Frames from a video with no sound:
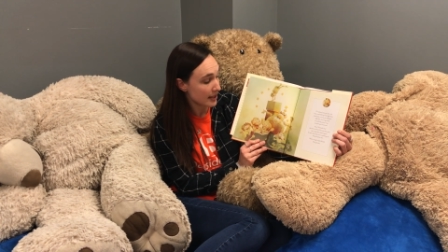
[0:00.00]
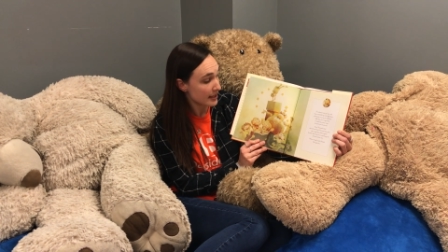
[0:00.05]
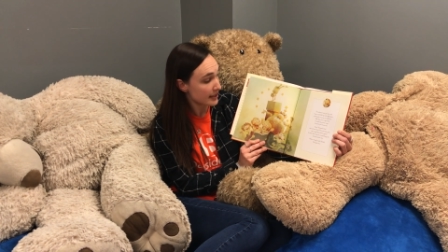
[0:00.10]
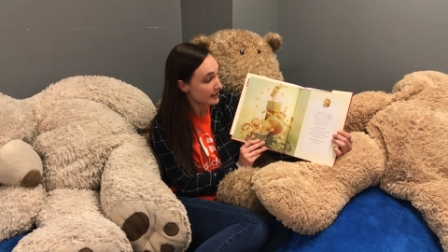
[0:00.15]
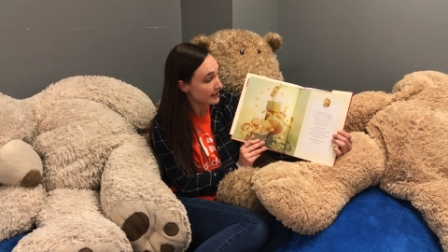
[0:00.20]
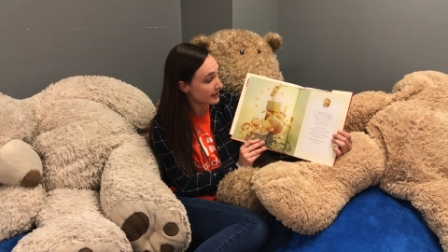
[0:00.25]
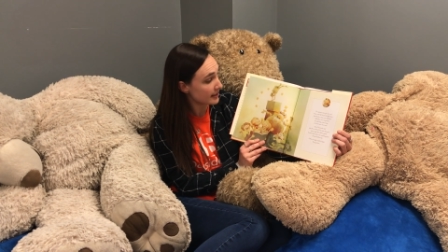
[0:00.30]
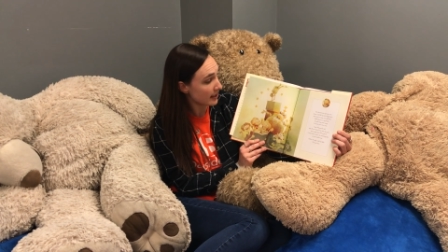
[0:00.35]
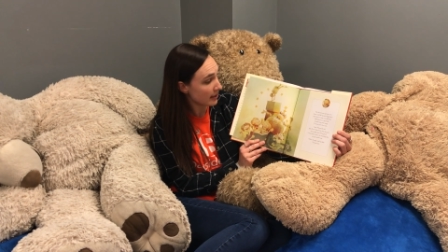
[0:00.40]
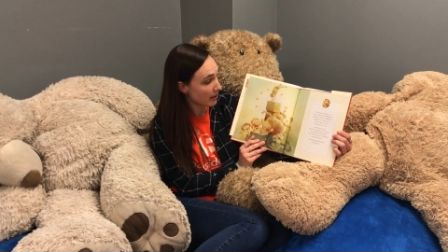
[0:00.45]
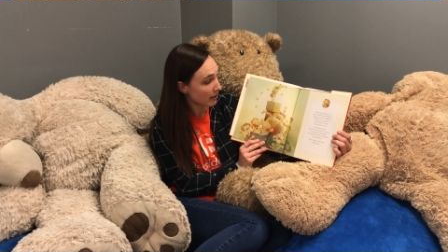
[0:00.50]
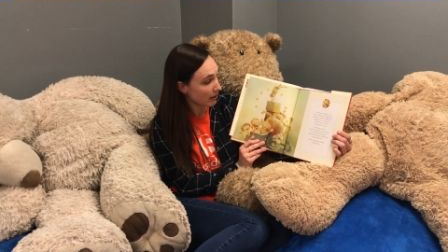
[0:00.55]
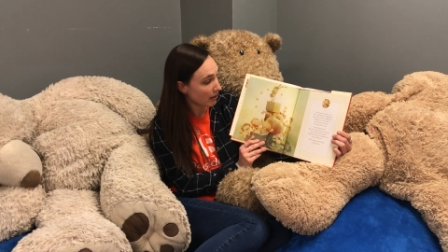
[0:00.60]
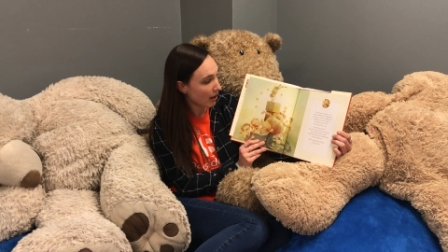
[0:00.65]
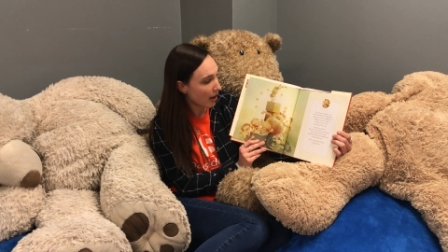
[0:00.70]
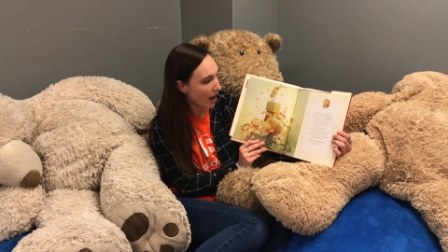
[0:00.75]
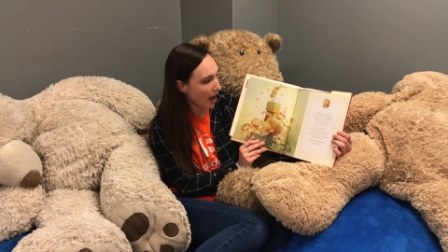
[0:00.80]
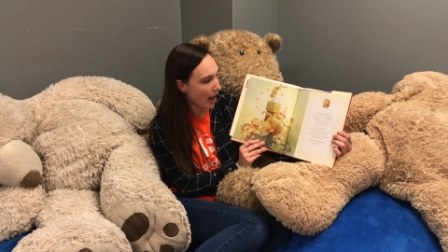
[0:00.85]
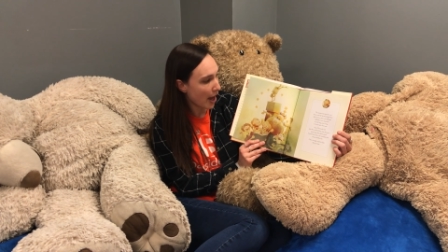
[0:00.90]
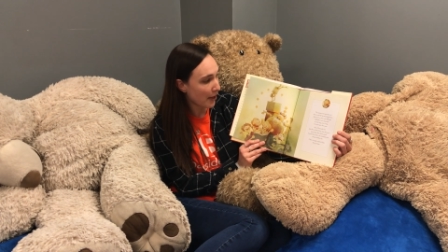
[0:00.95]
Still,
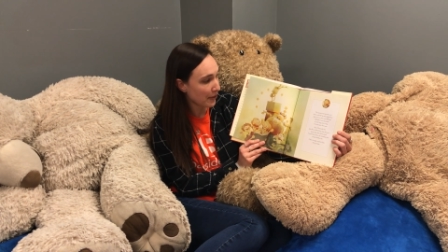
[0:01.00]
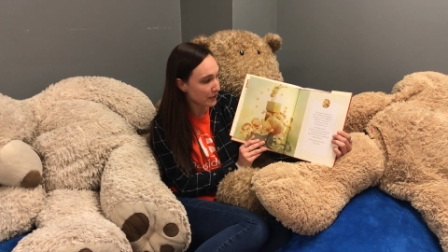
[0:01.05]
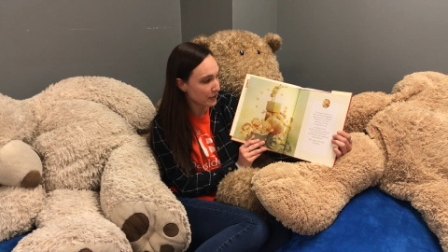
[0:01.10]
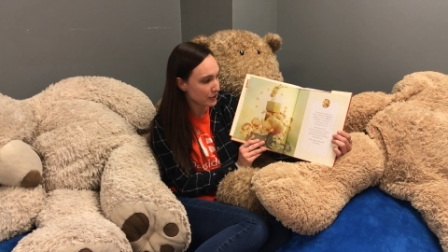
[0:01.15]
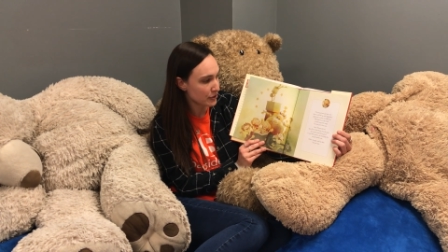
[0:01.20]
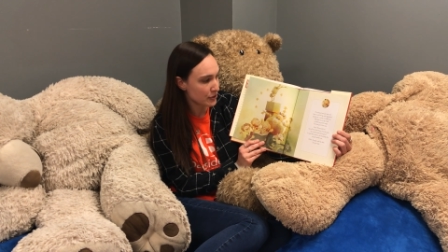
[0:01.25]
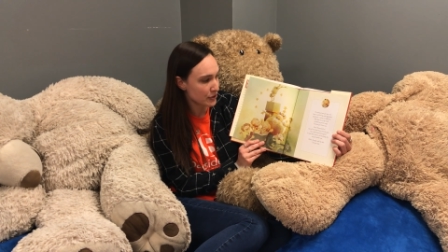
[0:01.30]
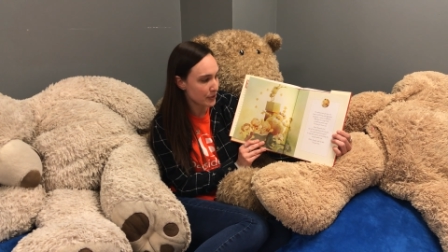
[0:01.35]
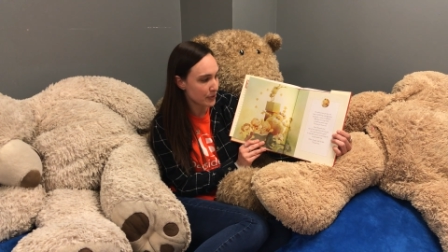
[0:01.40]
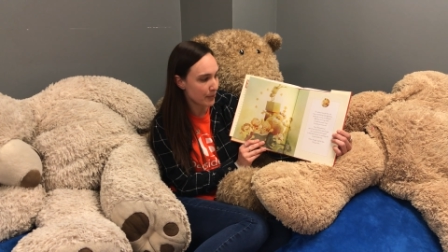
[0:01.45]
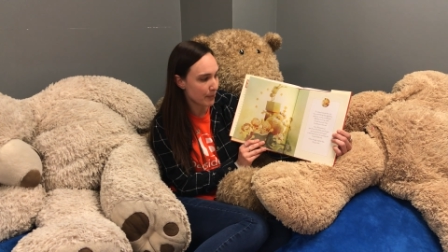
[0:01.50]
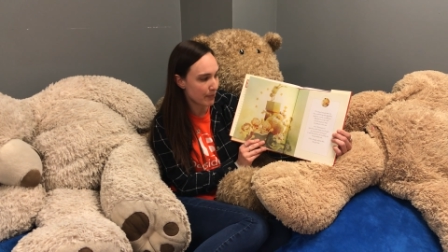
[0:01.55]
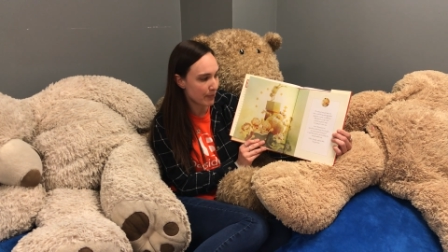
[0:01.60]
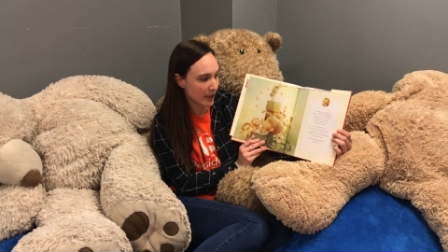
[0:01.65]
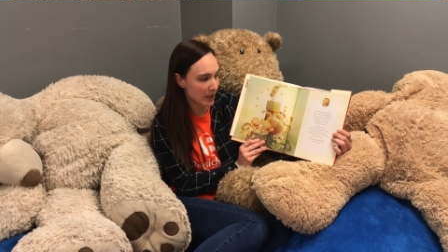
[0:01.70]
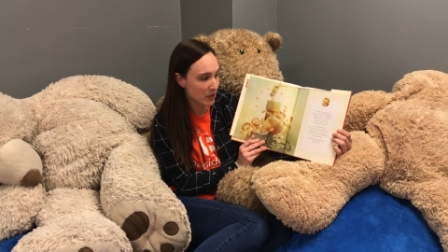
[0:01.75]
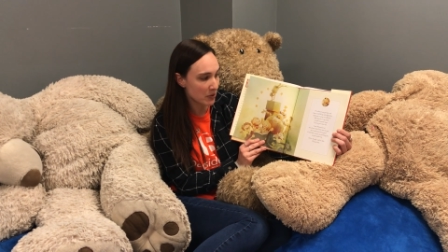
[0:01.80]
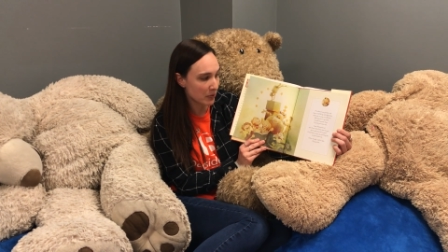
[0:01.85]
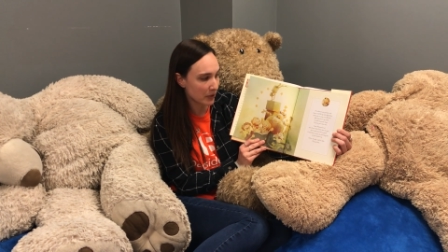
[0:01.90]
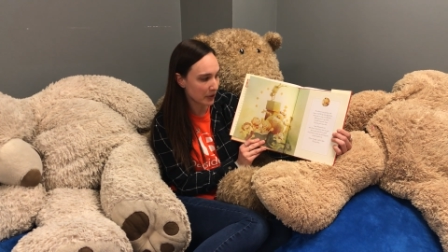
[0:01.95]
others knew
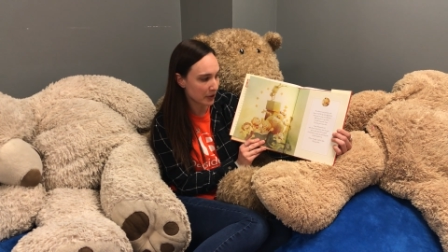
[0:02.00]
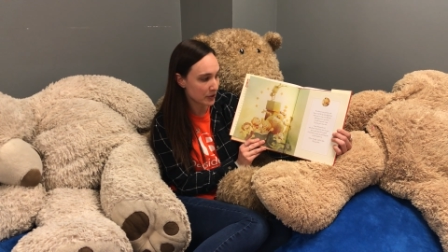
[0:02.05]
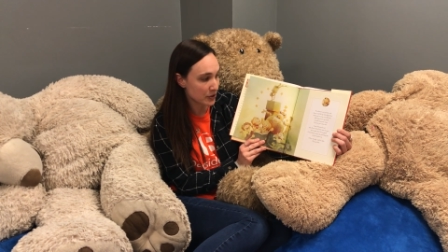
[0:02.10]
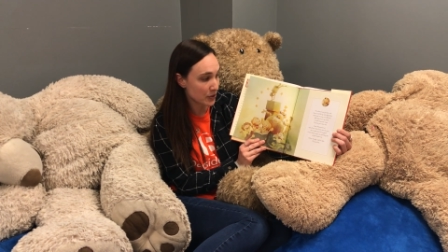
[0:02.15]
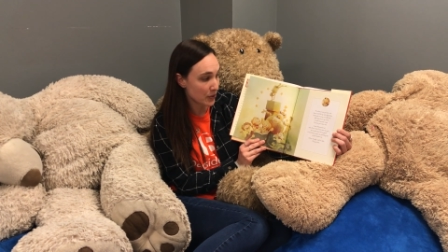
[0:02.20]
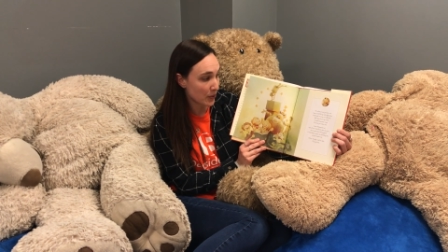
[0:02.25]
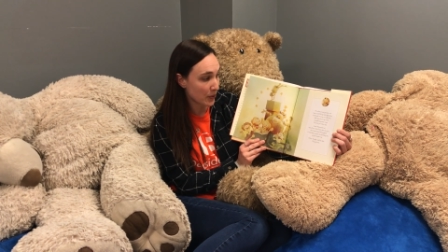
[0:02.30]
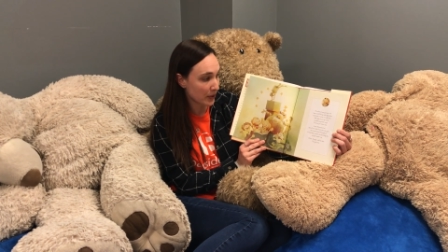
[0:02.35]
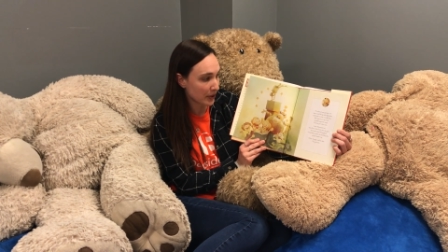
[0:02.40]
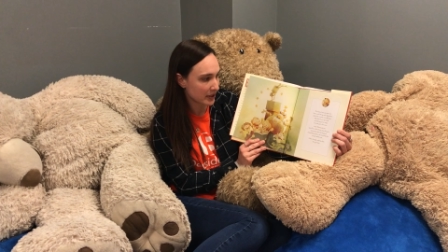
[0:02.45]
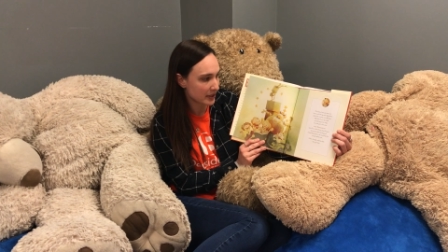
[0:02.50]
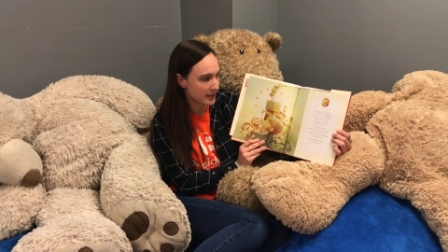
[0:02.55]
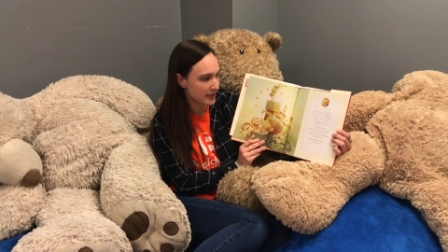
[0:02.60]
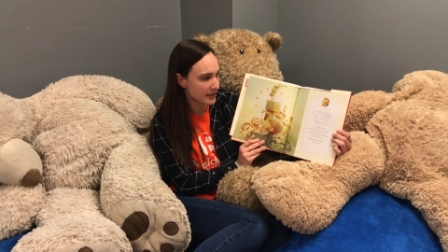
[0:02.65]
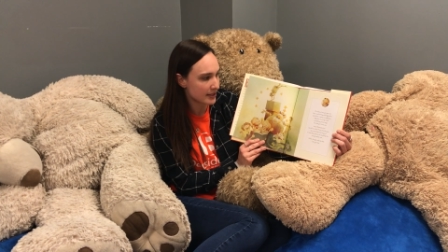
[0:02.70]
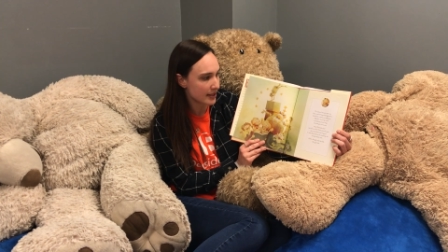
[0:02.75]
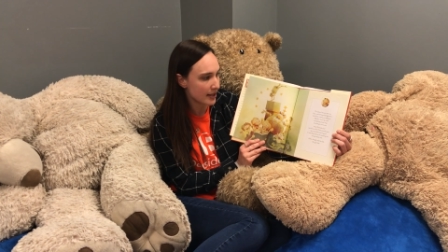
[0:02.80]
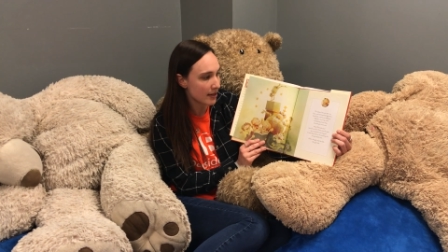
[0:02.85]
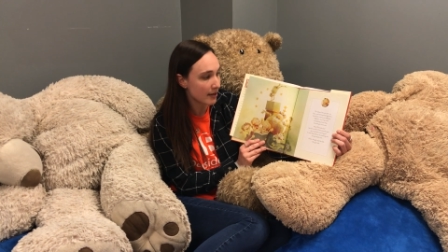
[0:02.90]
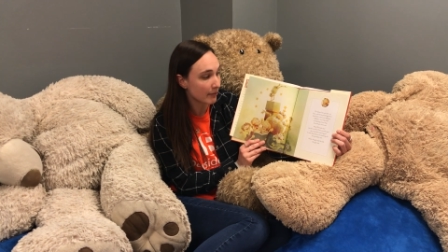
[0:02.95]
big words or could
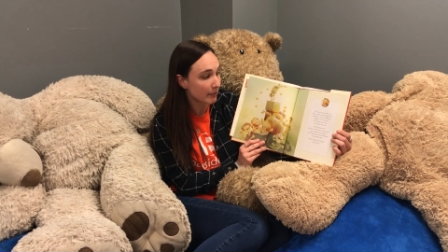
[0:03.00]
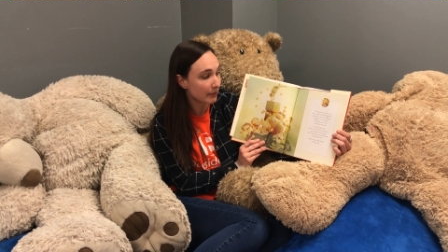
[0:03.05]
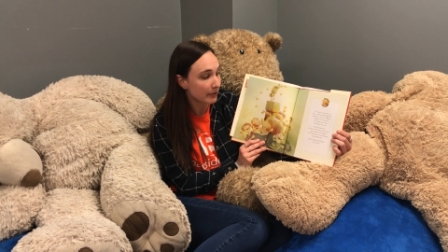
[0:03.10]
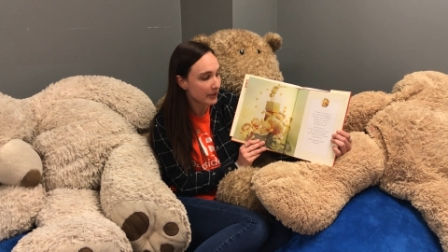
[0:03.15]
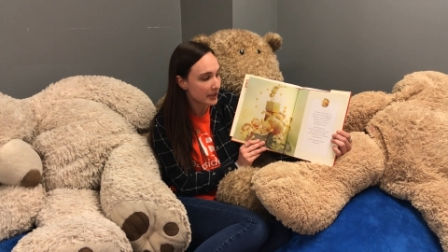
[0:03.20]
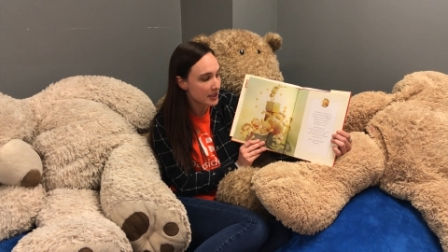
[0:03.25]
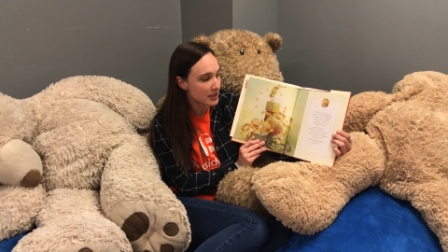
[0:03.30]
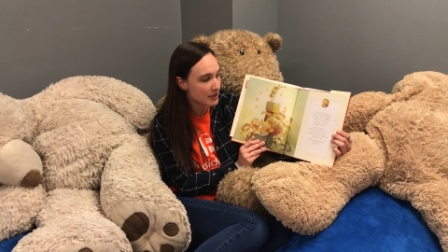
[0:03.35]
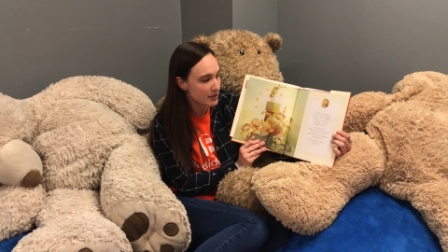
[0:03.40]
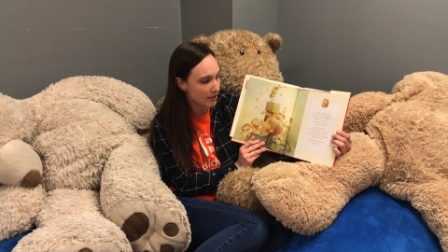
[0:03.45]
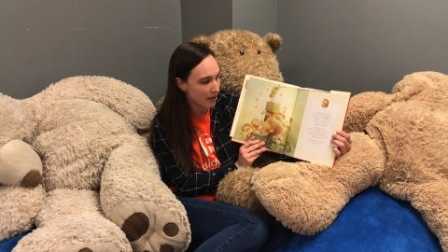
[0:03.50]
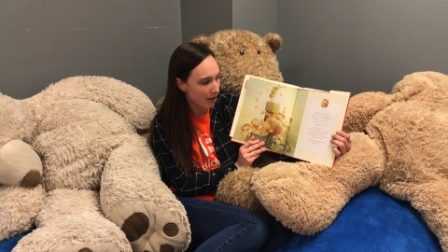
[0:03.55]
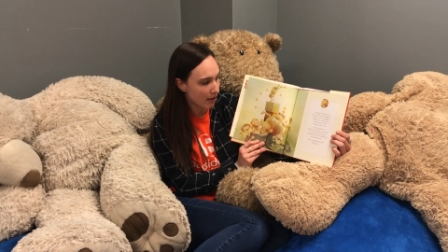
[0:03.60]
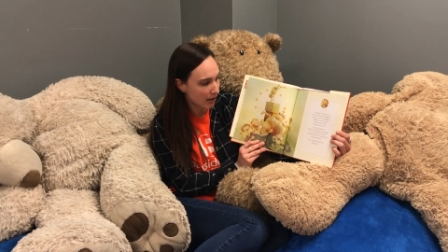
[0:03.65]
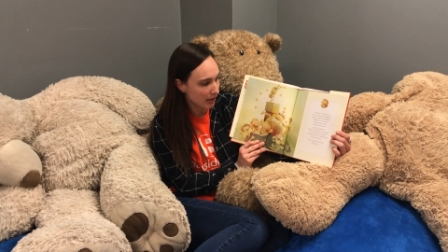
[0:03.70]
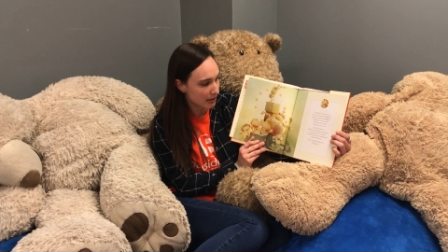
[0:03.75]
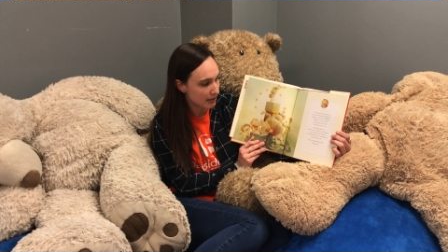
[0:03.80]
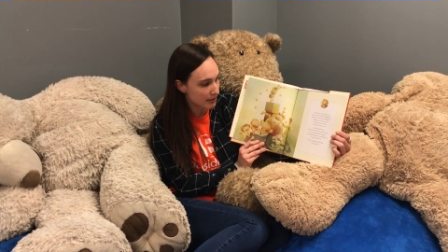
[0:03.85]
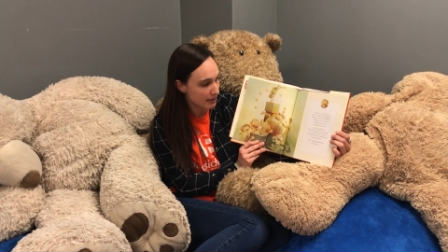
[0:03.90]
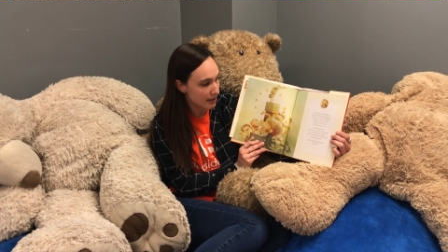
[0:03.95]
sing pretty
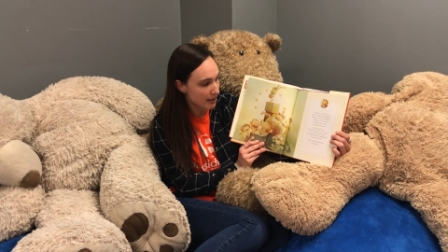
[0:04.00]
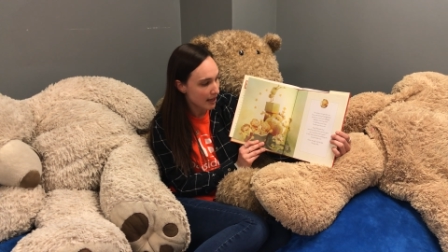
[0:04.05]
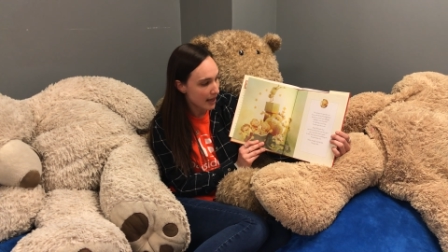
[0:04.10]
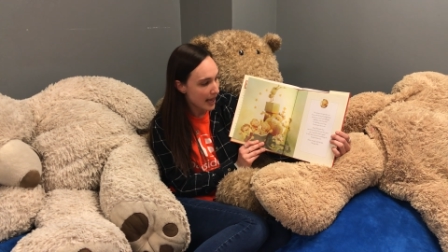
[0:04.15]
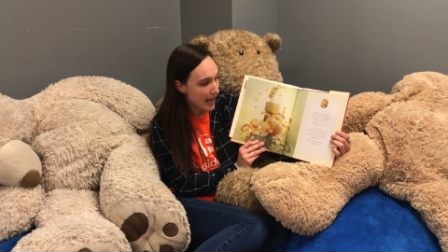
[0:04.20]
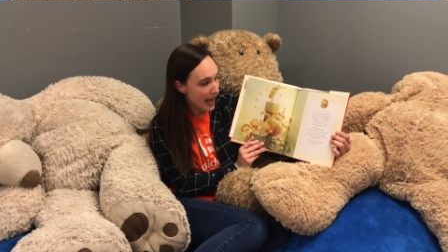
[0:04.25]
songs.